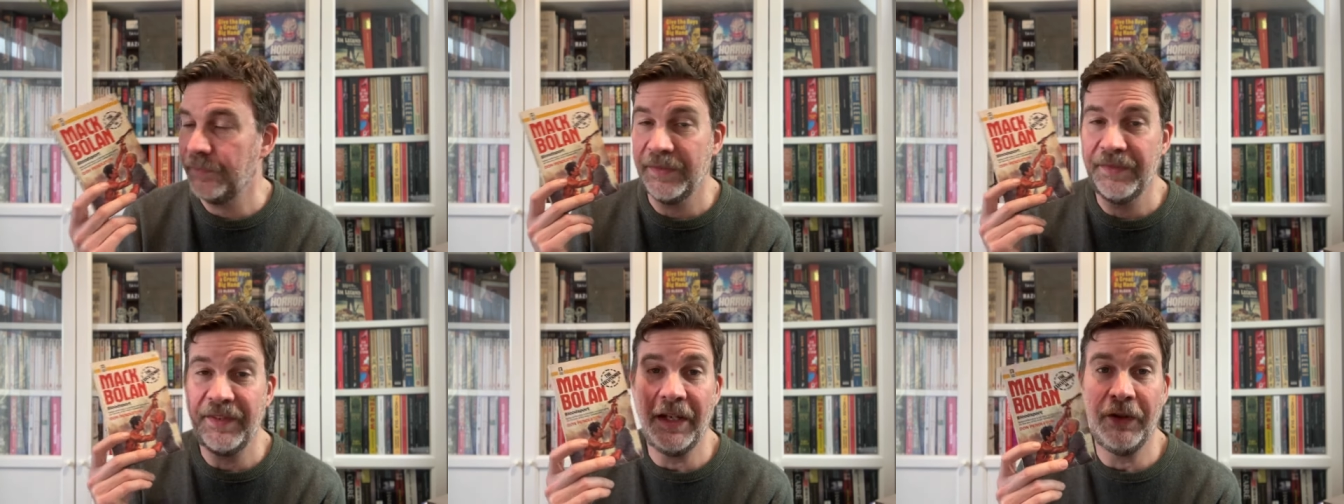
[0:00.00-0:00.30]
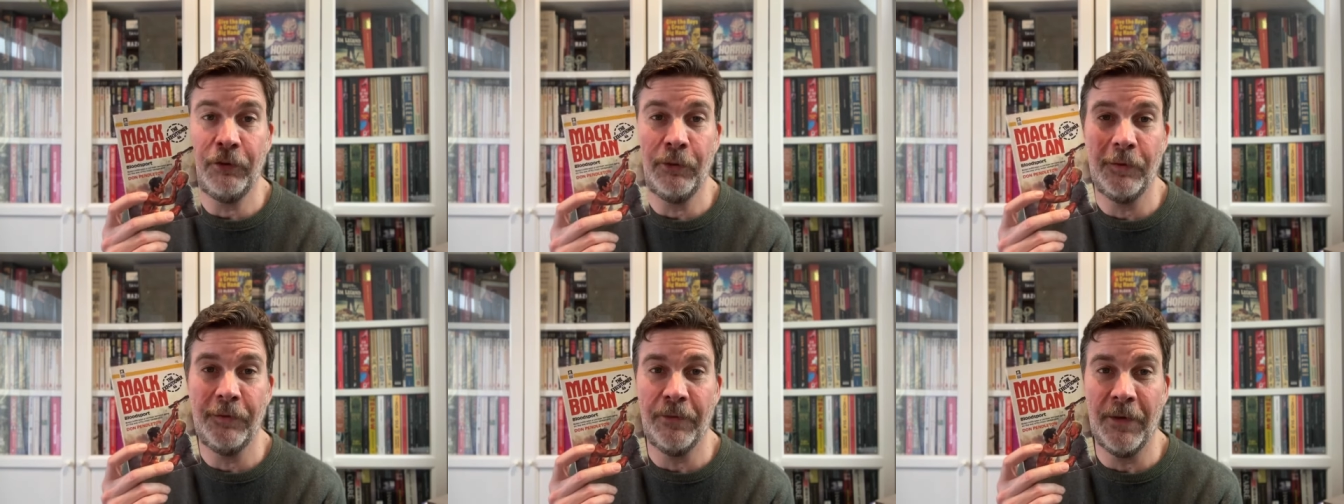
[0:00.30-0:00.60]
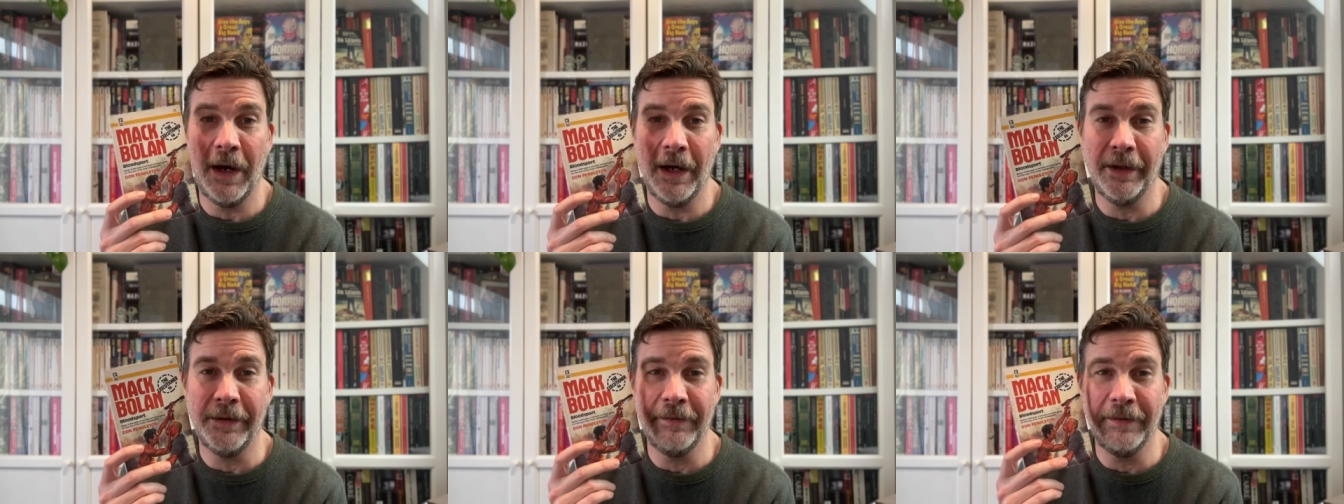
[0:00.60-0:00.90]
This was
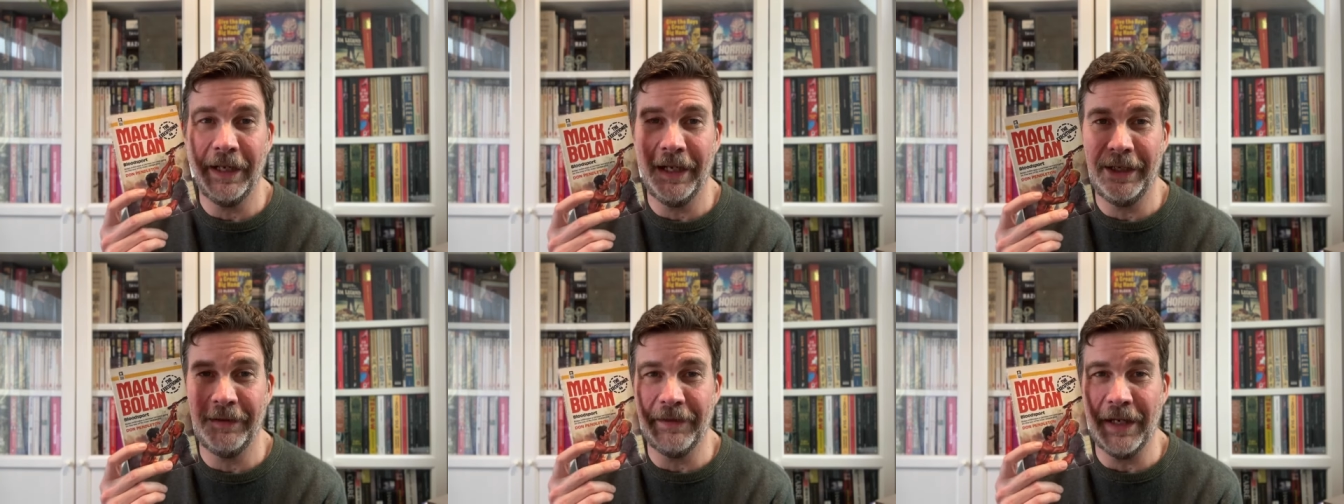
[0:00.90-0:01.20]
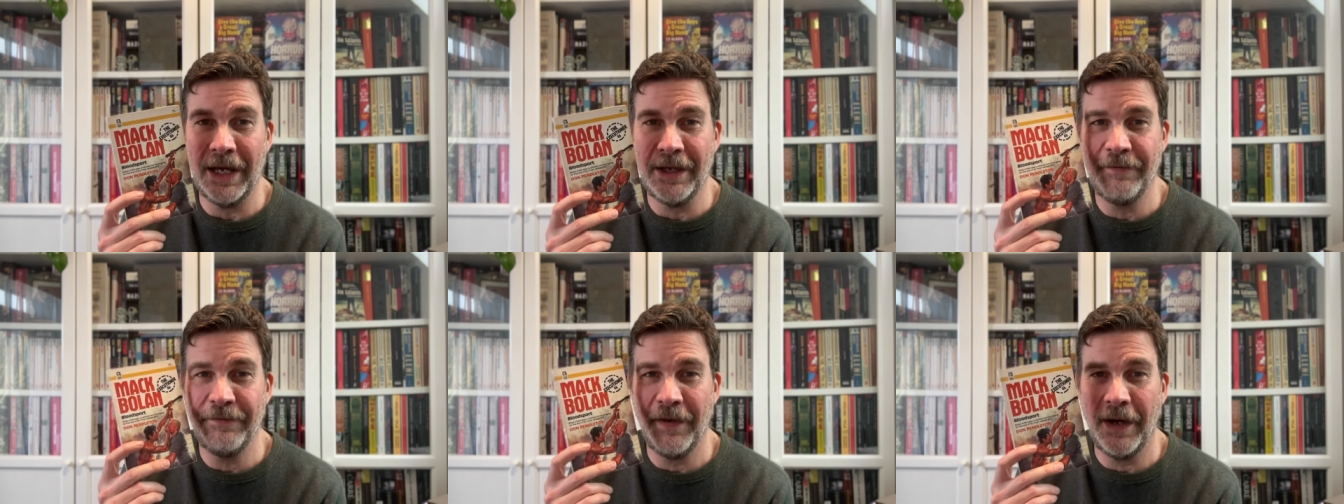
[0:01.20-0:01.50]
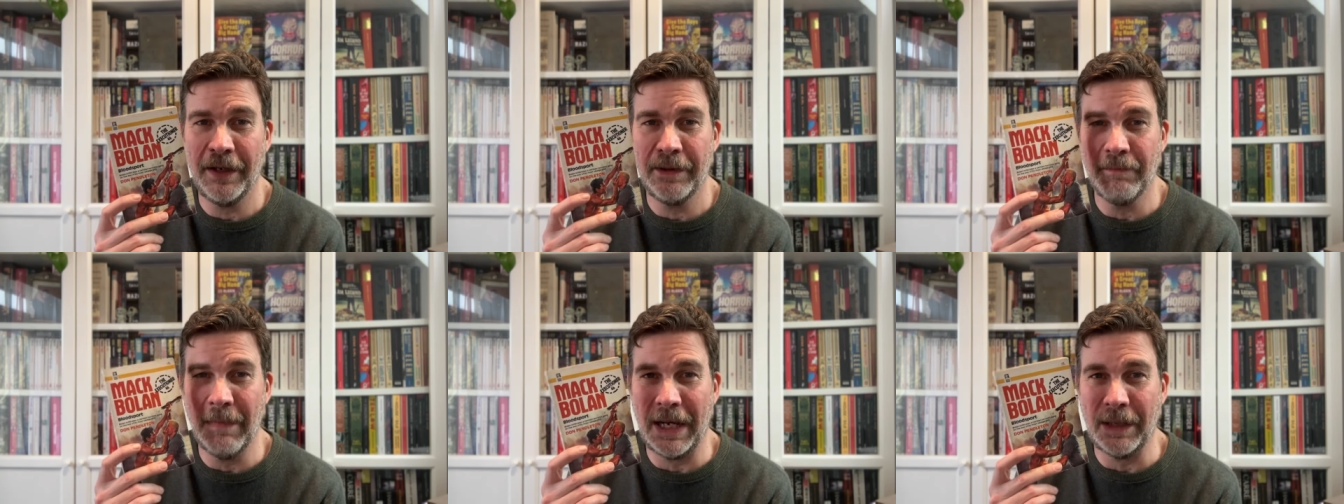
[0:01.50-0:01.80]
fun, a
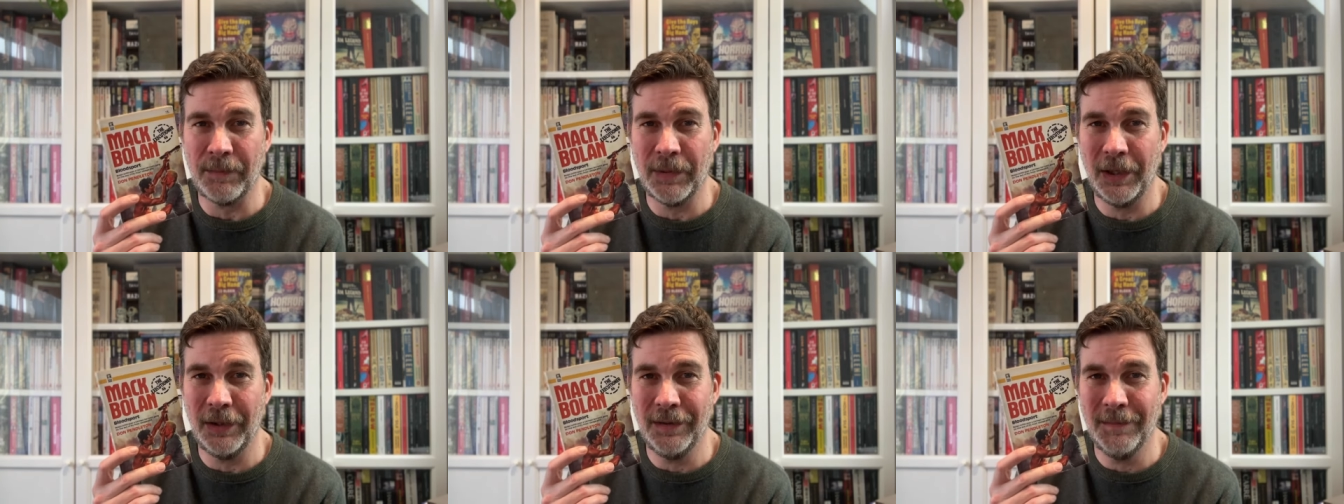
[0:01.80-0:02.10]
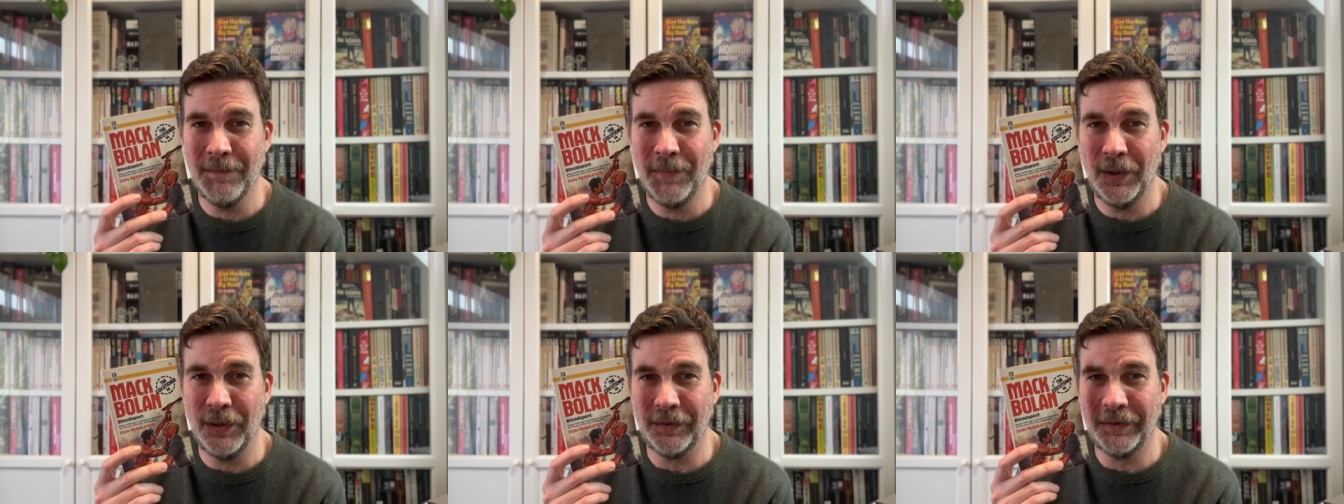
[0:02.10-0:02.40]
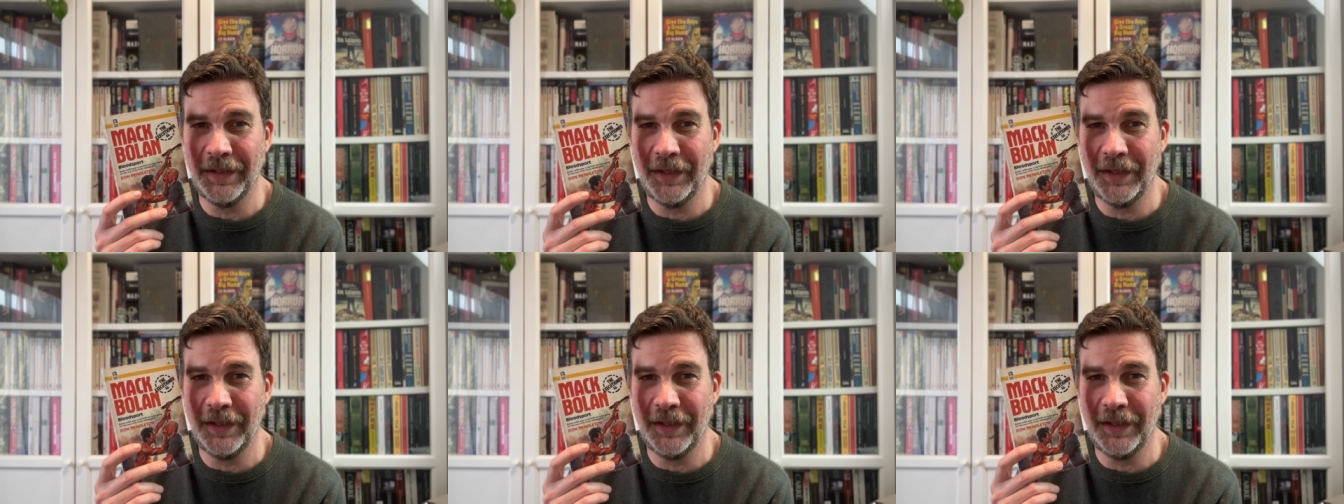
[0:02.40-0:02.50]
fun MacBain book.